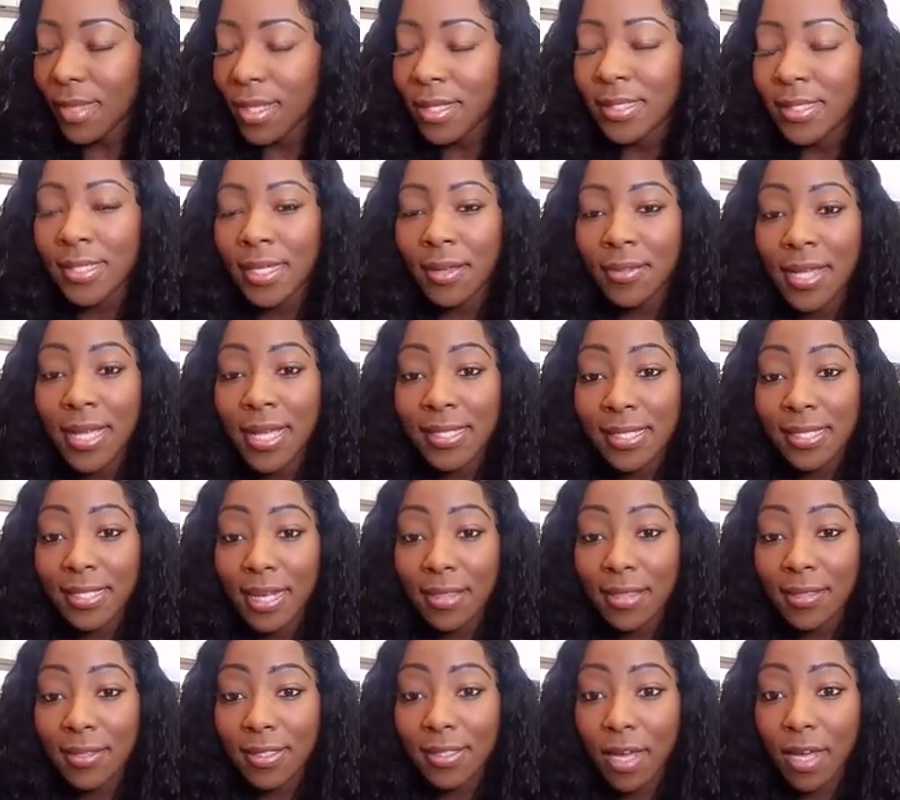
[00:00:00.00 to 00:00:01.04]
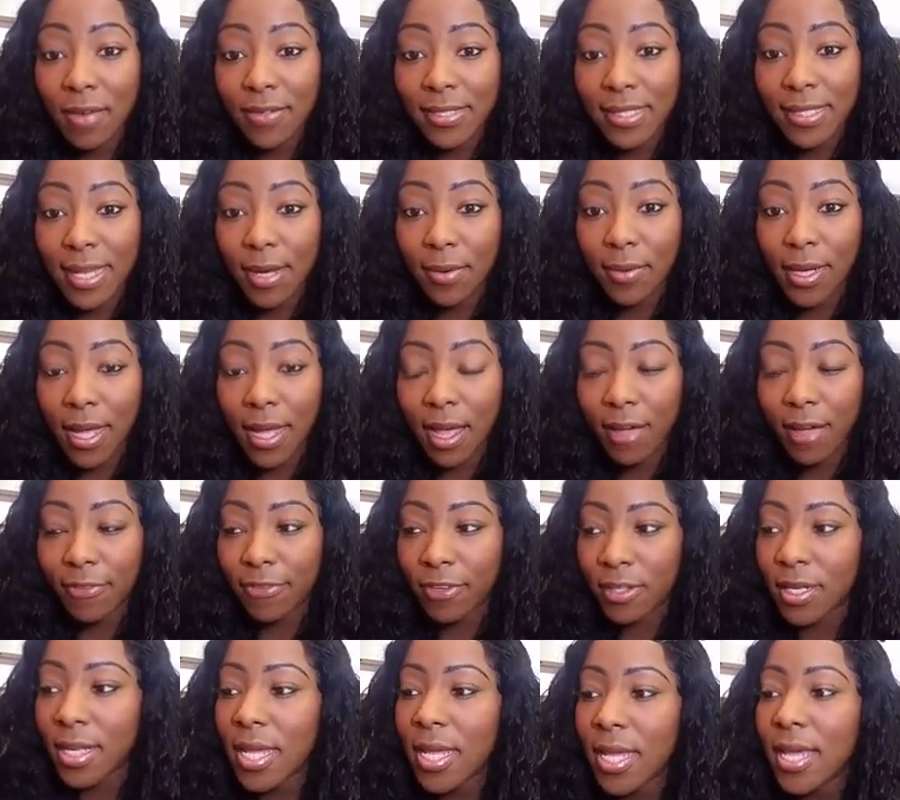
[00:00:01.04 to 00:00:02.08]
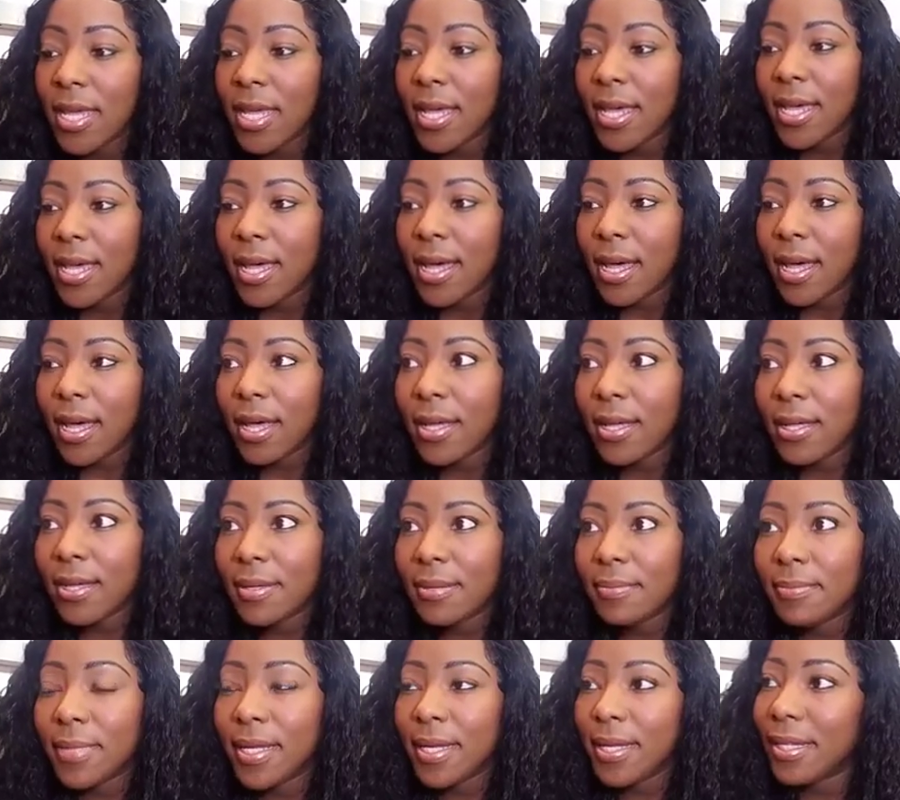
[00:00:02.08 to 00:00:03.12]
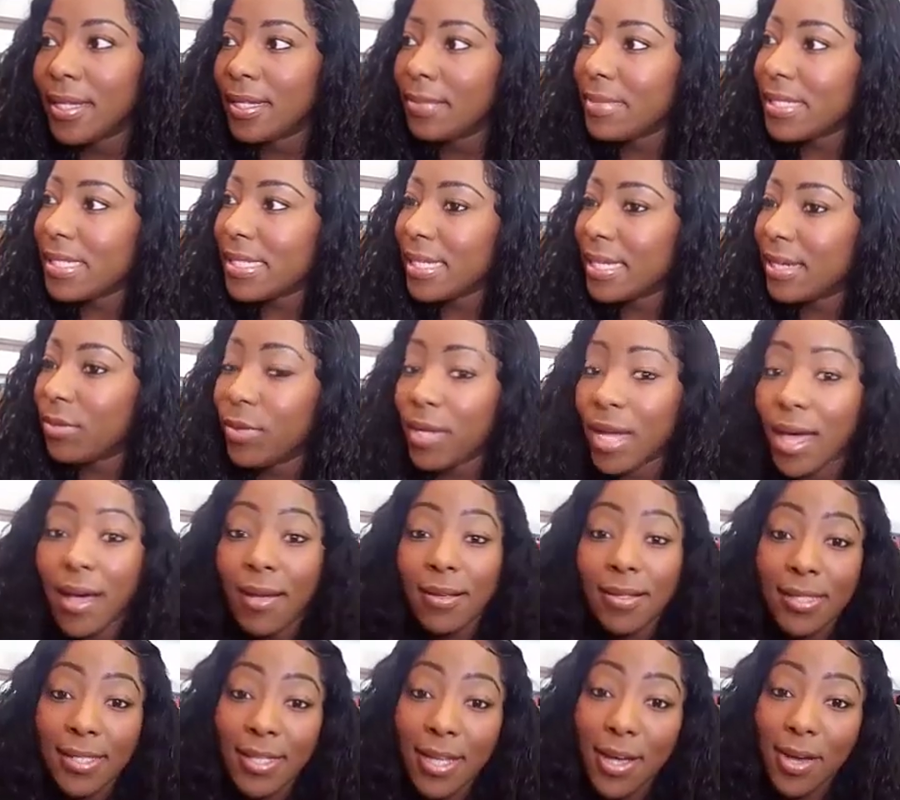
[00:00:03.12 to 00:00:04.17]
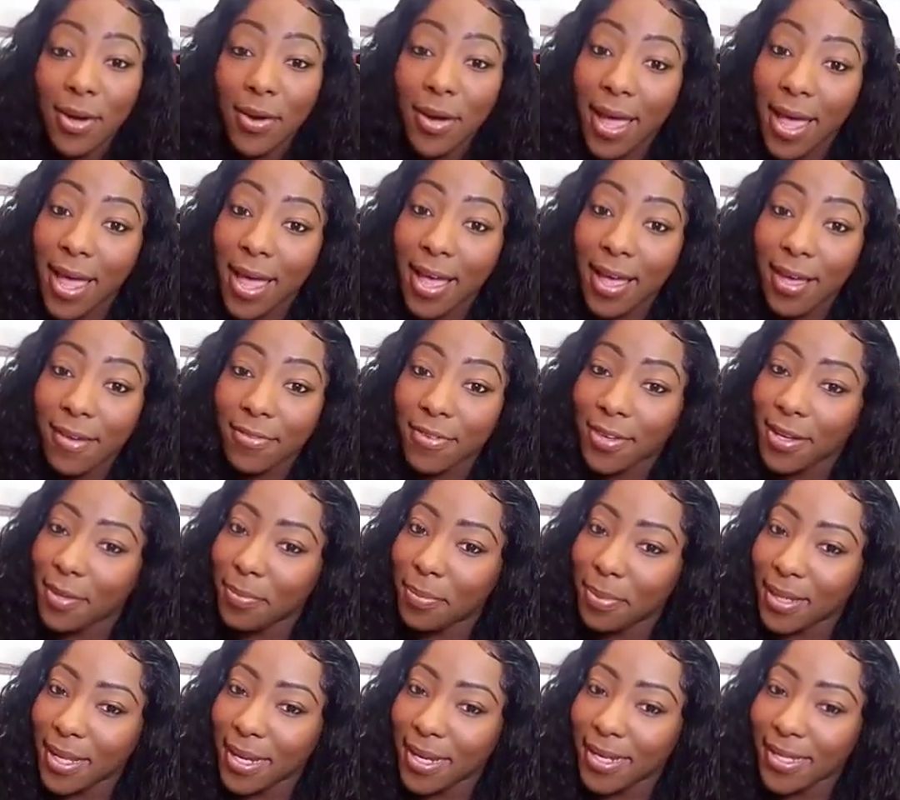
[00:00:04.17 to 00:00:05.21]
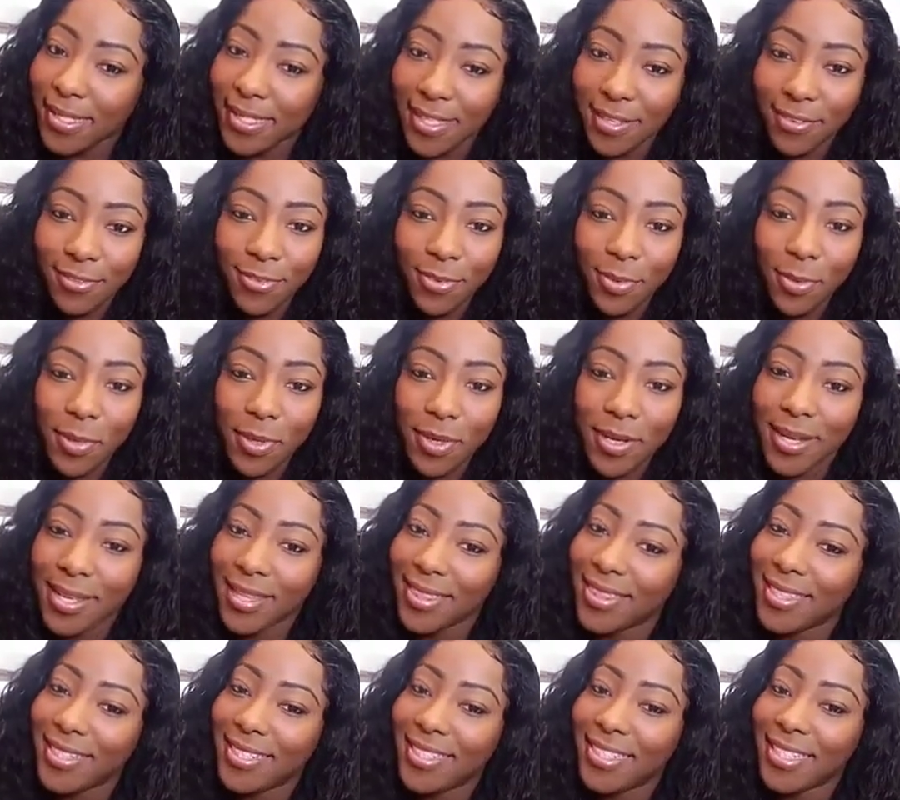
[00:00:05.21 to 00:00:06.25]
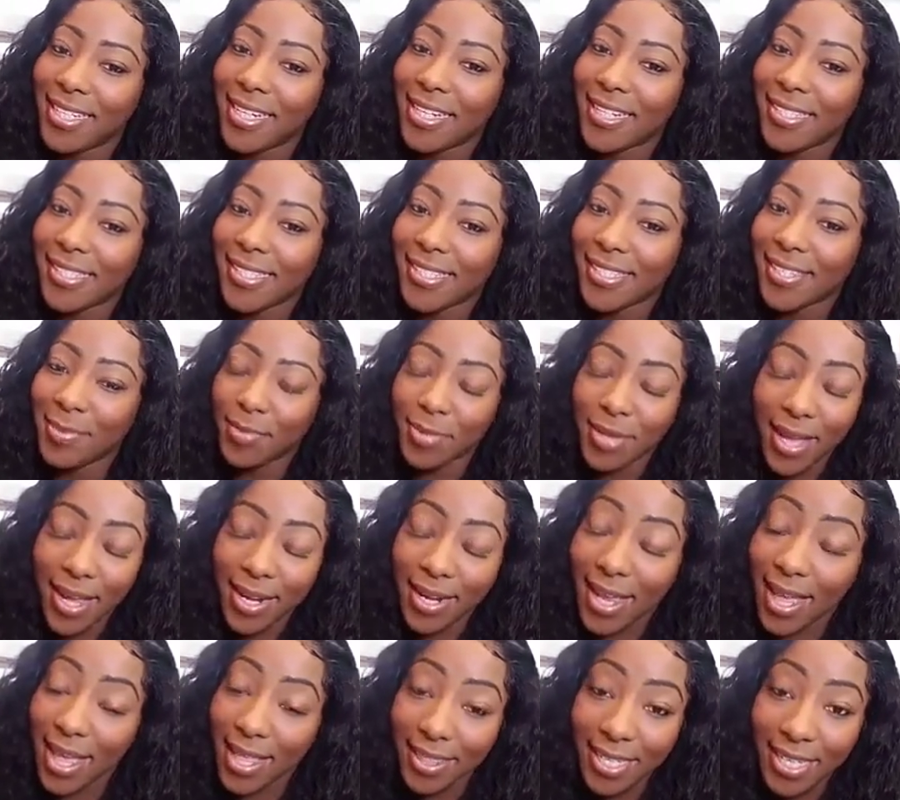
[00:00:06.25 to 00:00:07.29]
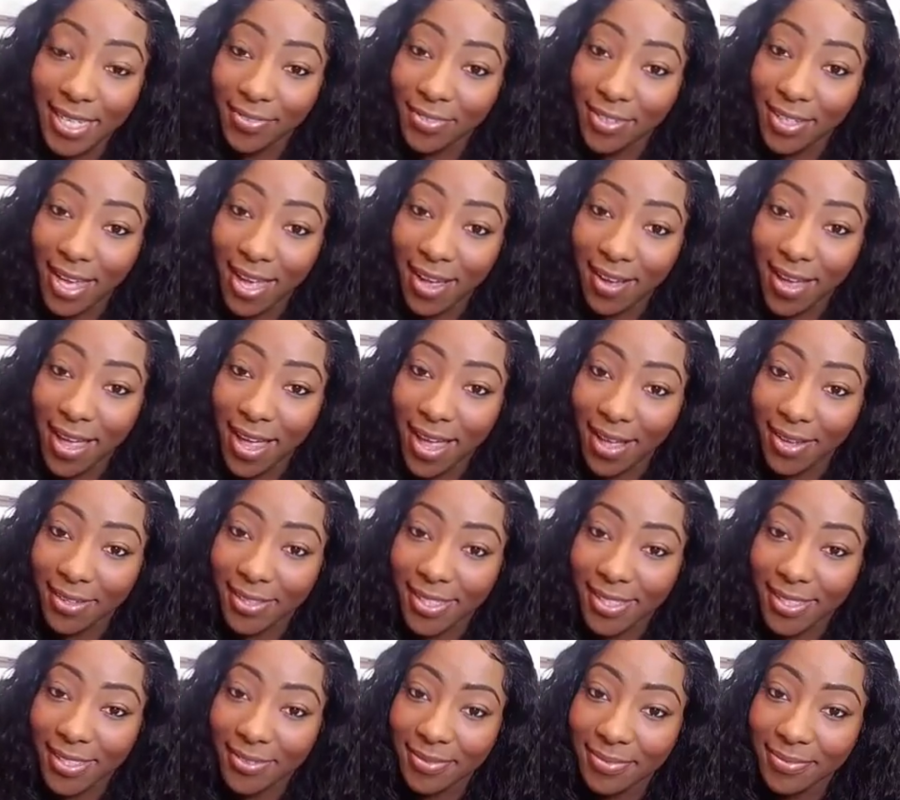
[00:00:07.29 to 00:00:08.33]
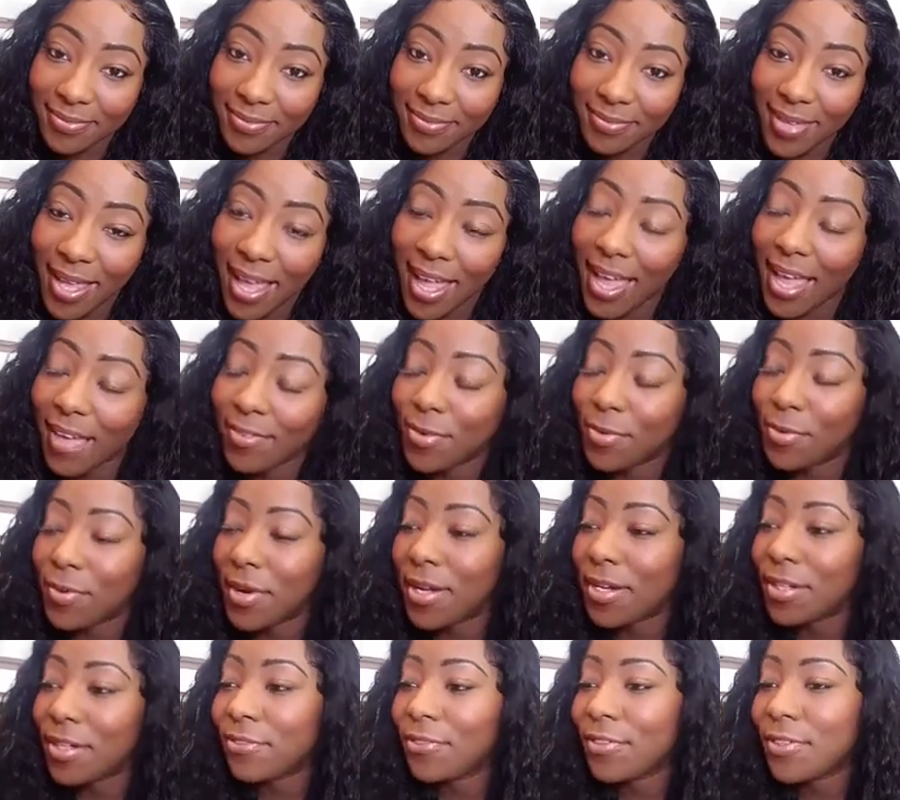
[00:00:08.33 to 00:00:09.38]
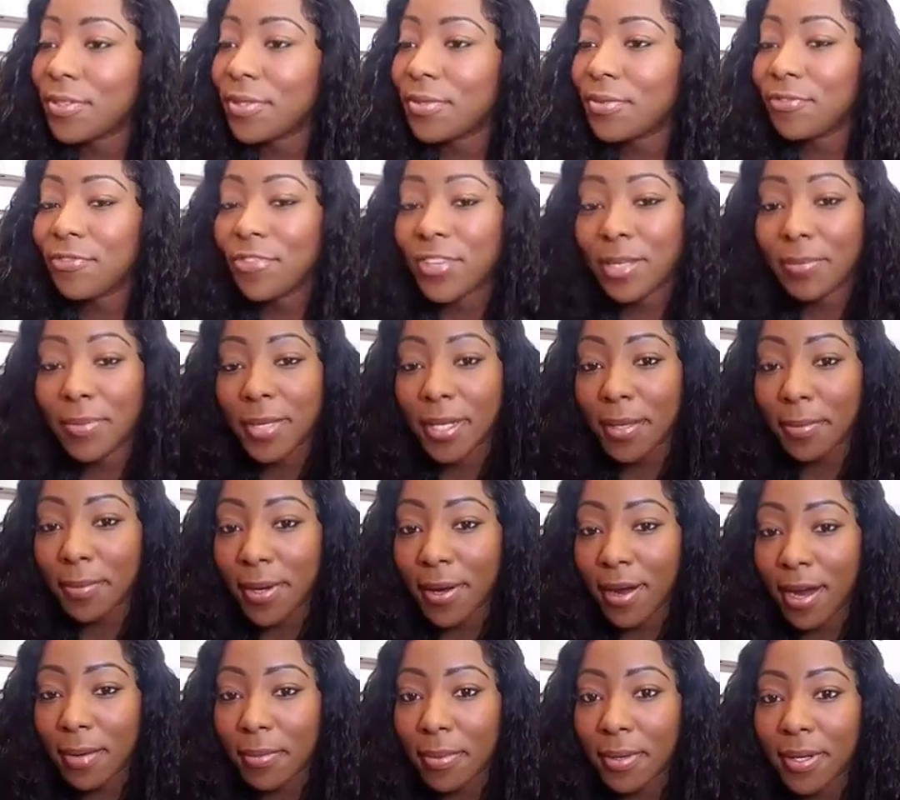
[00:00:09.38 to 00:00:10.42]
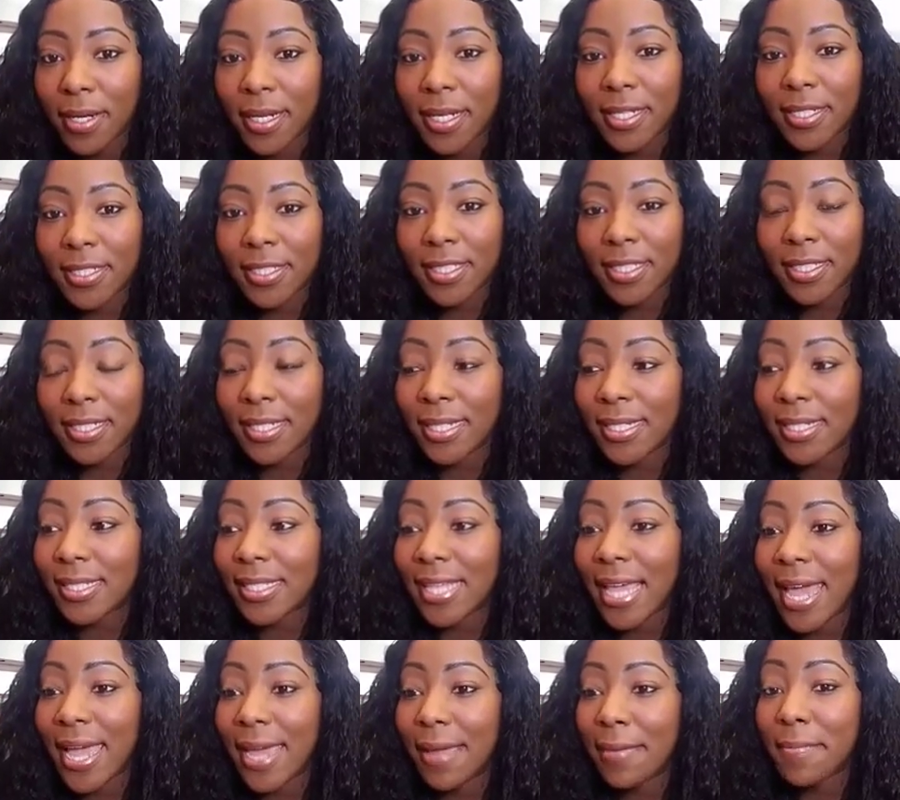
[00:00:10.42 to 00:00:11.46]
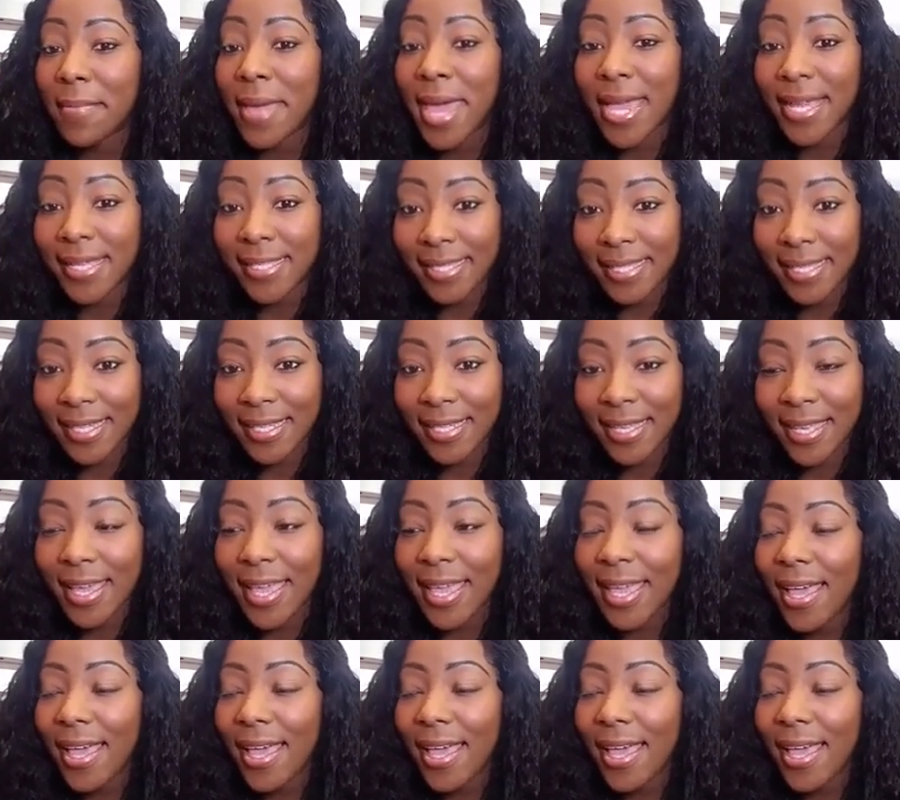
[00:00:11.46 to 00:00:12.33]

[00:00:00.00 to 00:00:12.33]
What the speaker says: So that's another service that we offer. Let me see. We also have a place for the gents. We are not leaving y'all out. I have a wonderful female barber, and she is amazing.